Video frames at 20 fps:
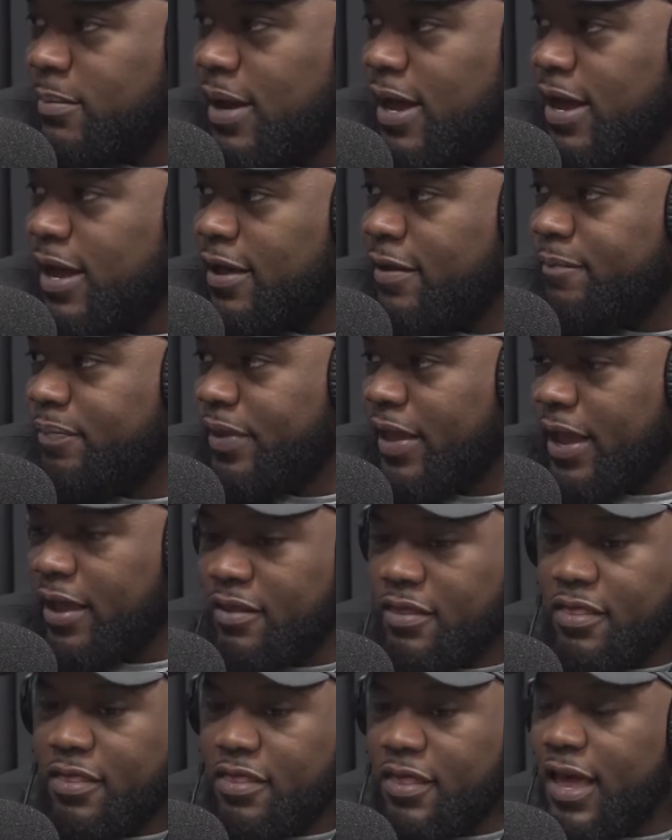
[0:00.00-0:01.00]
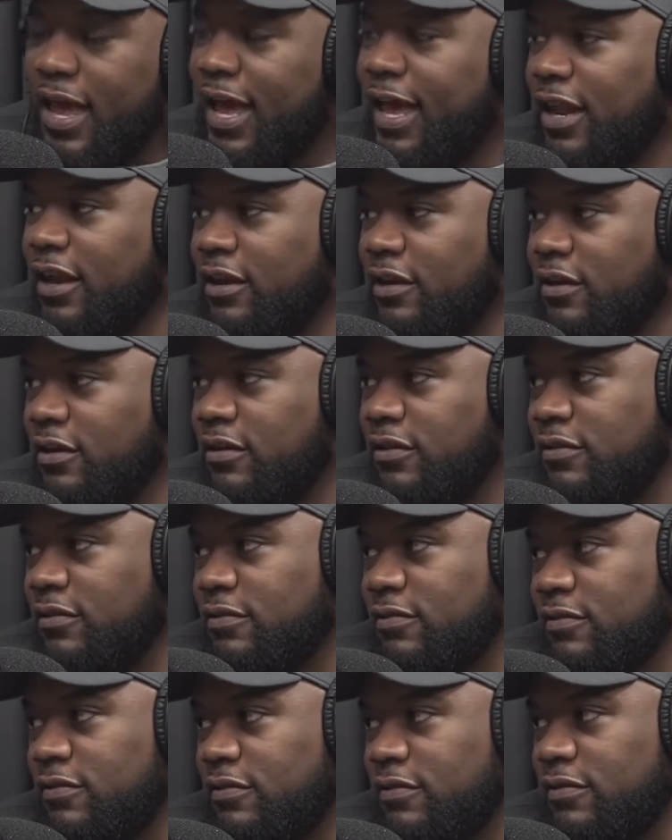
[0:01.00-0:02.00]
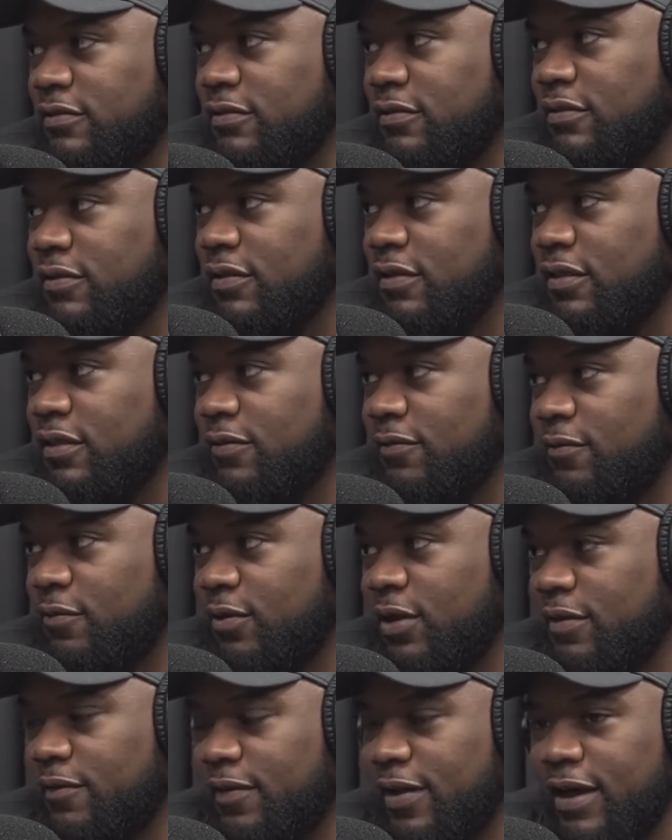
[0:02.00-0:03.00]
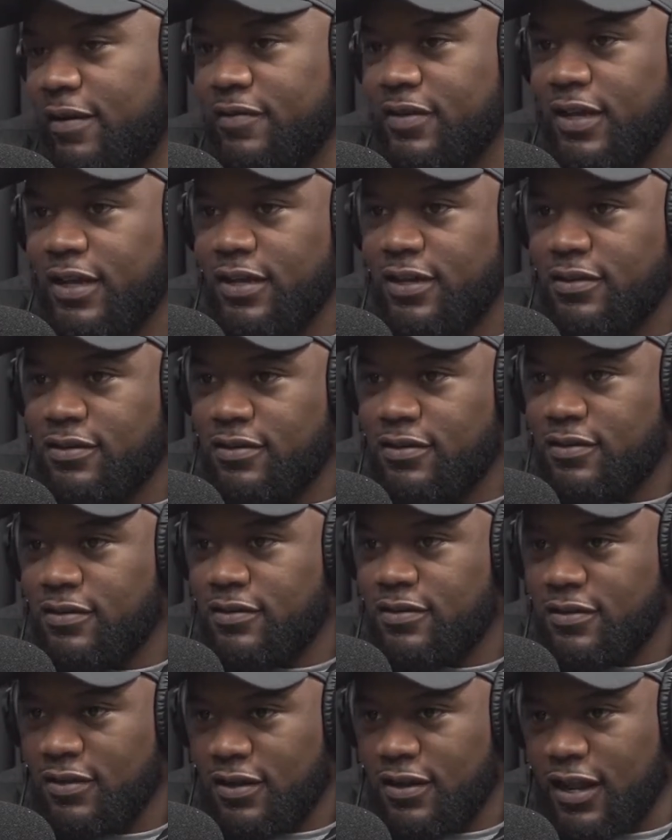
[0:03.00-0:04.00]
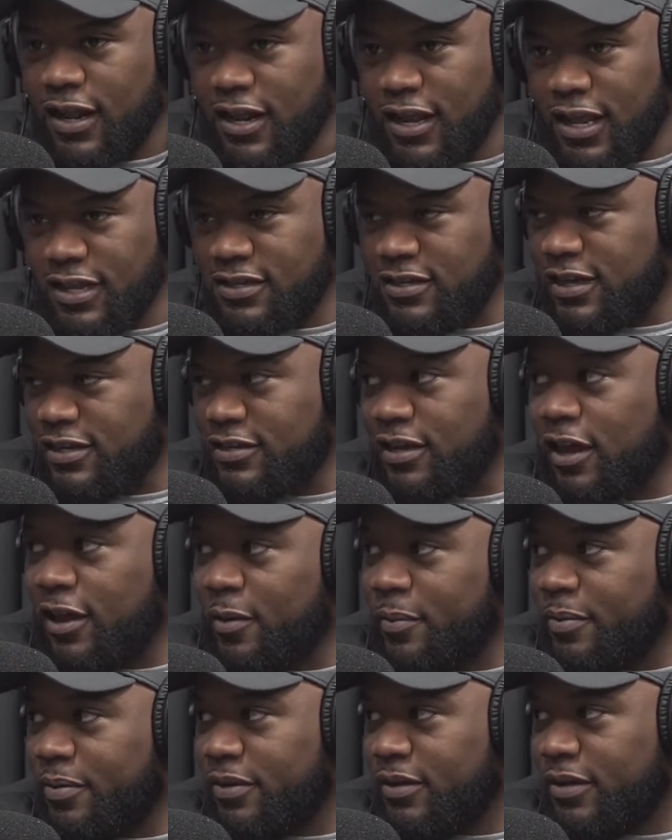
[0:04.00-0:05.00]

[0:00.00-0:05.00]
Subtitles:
buy it, and then the 45 days it's up.